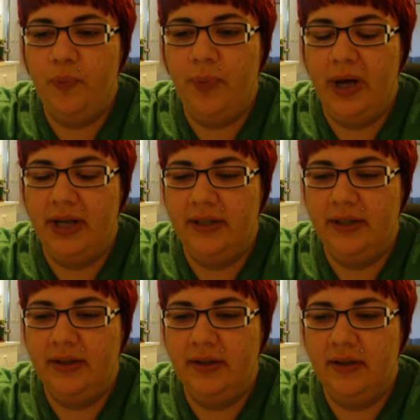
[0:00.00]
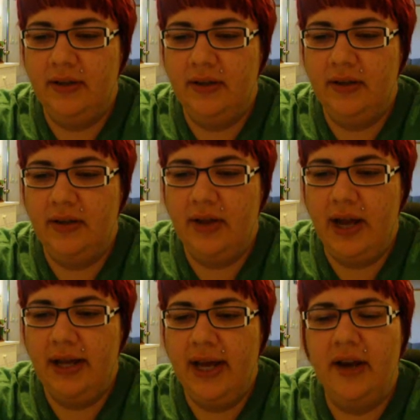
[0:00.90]
But
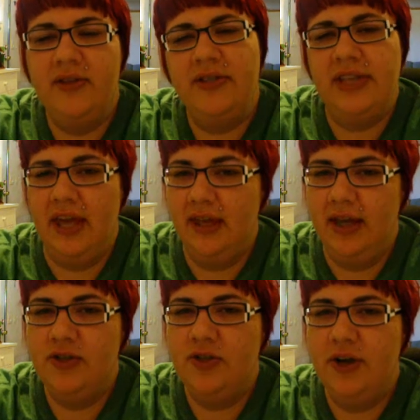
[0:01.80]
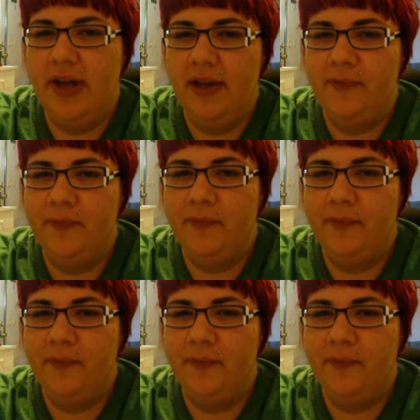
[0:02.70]
I got on the scale yesterday,